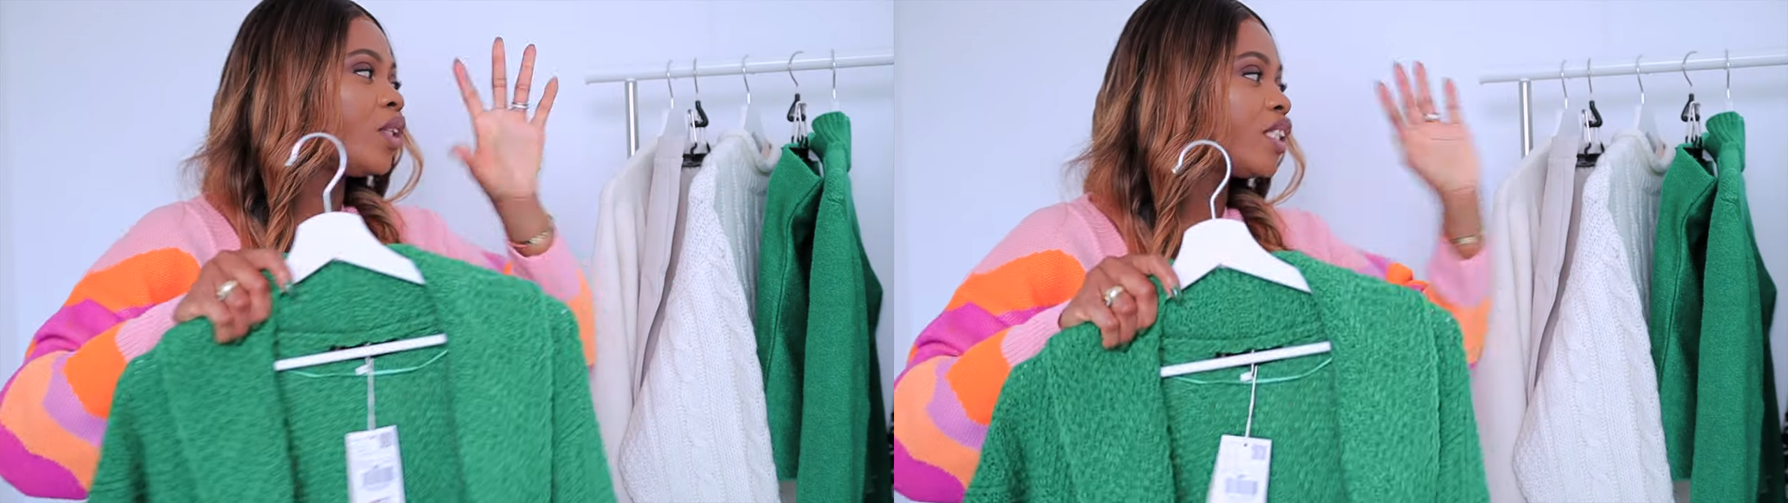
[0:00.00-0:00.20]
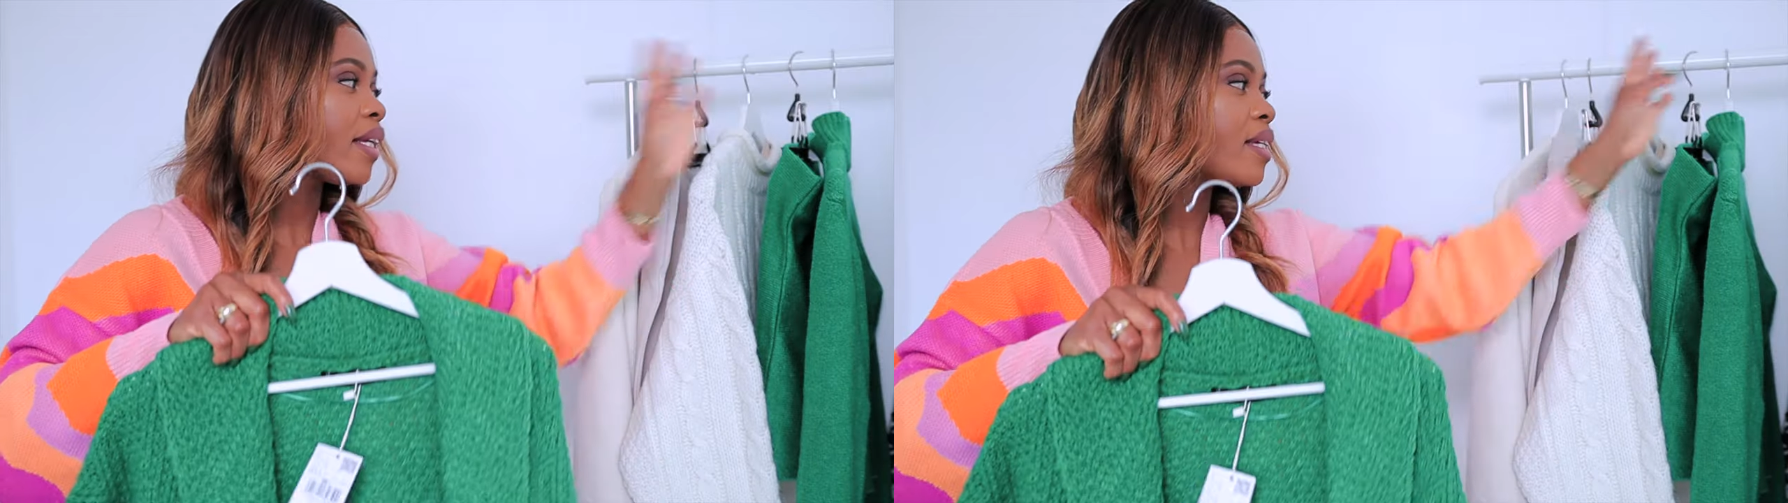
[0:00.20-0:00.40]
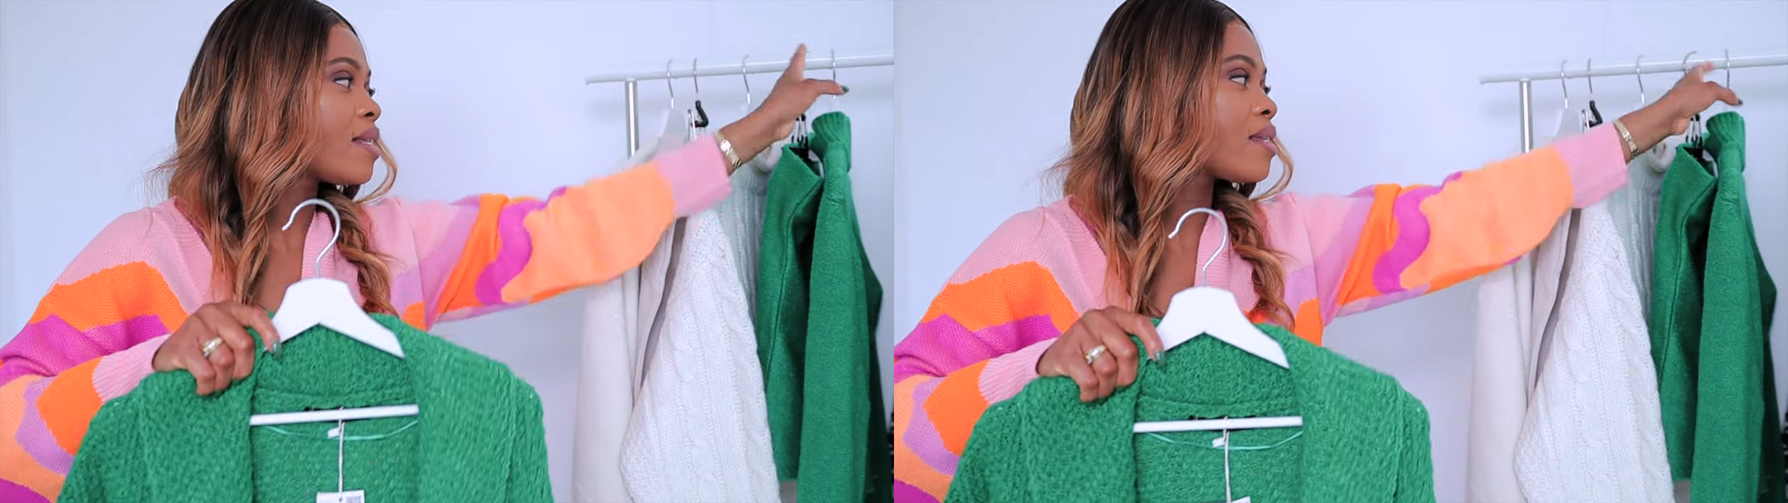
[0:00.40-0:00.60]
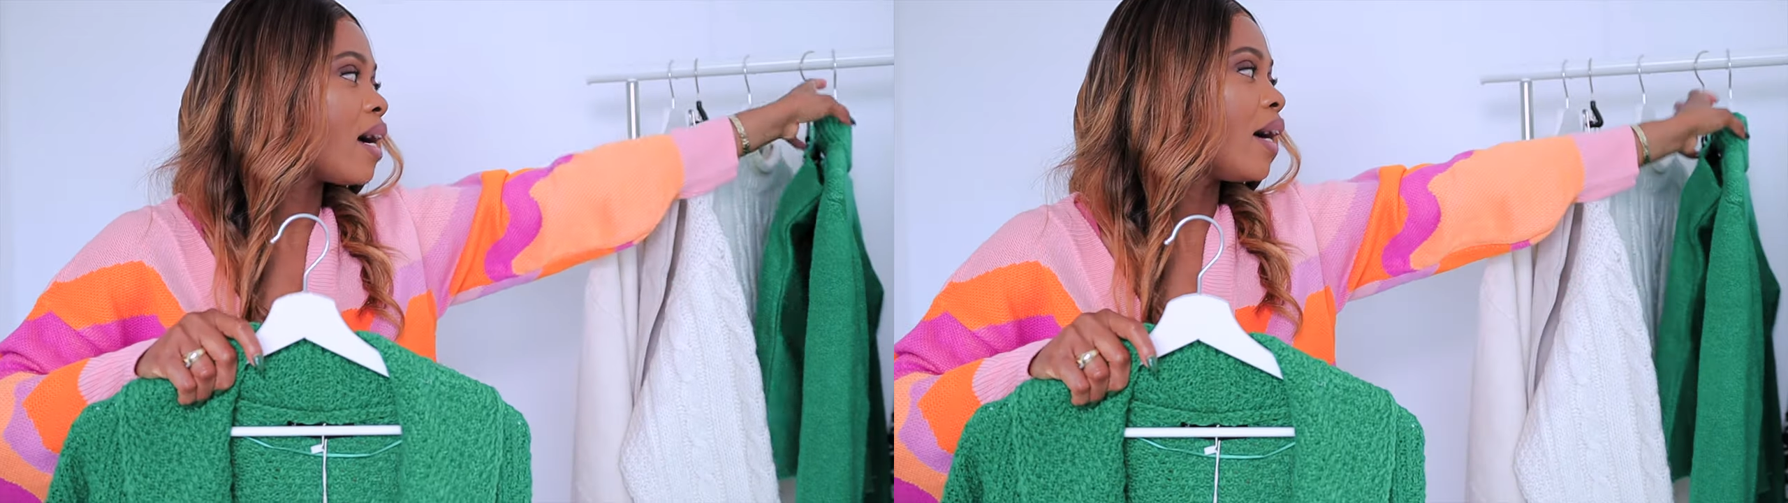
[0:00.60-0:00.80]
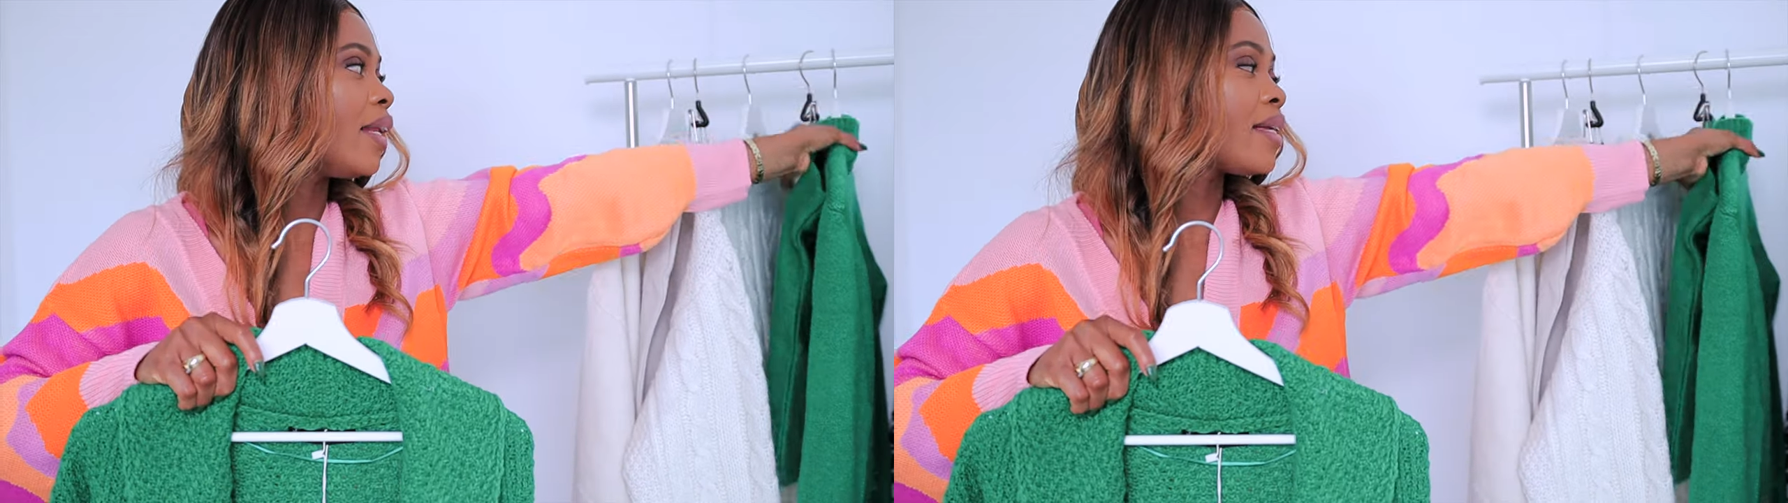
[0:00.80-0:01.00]
which I did
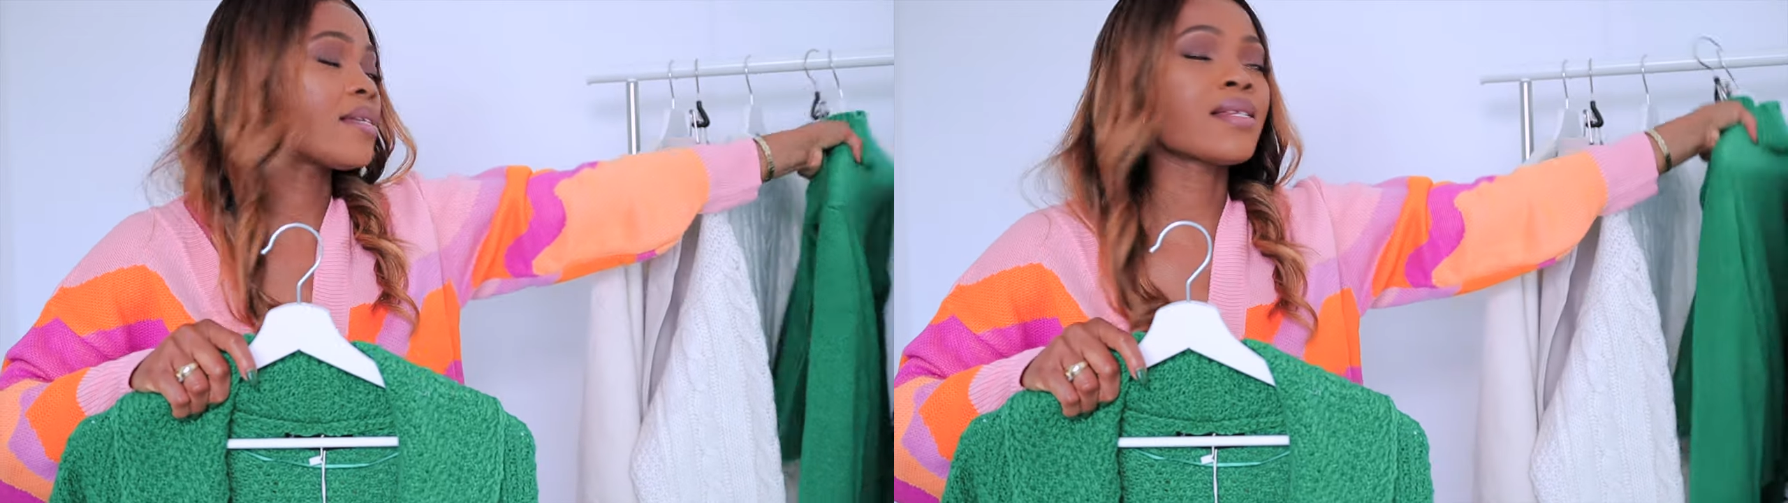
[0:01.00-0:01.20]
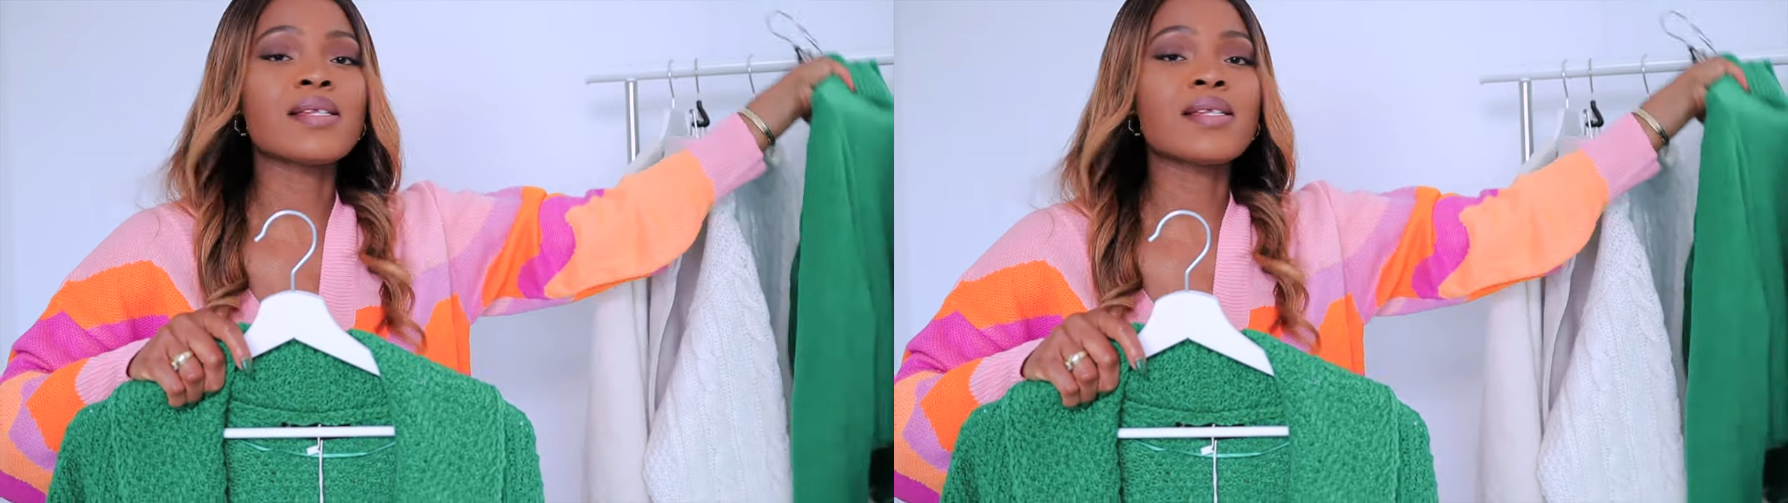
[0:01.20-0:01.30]
style as a